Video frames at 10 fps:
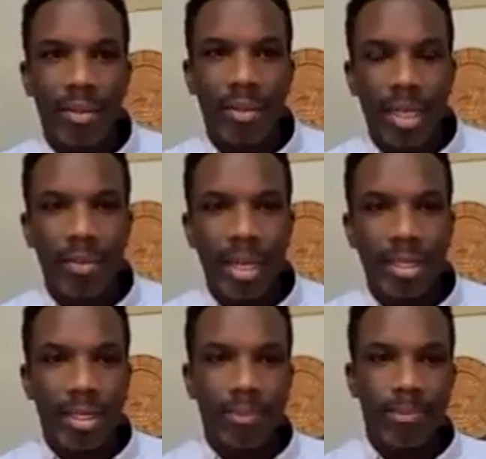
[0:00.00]

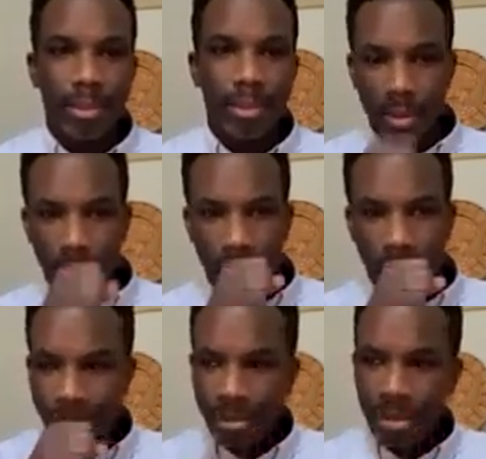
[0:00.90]
event.
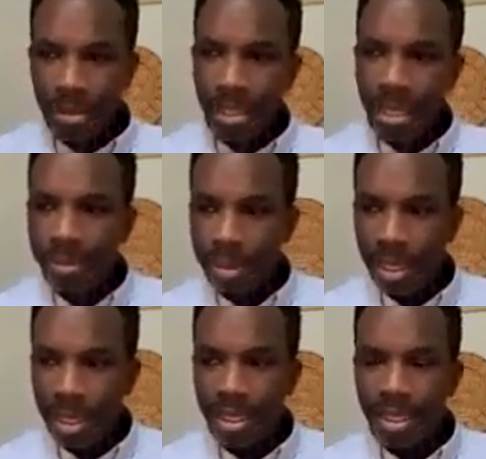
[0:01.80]
Okay.
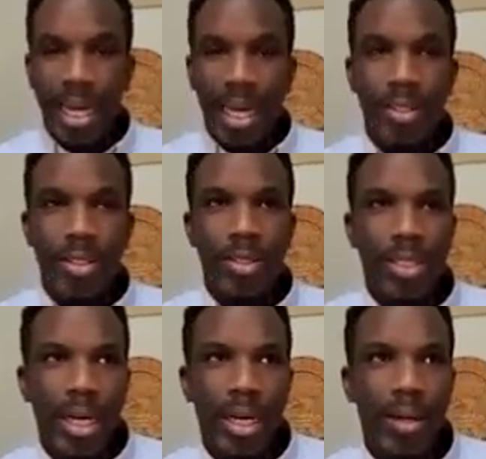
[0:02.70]
So how do you
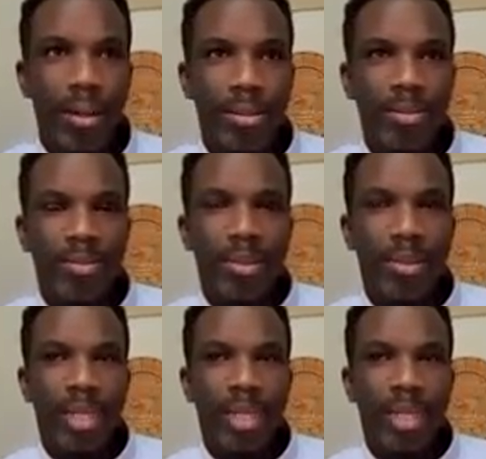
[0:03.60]
tell? How can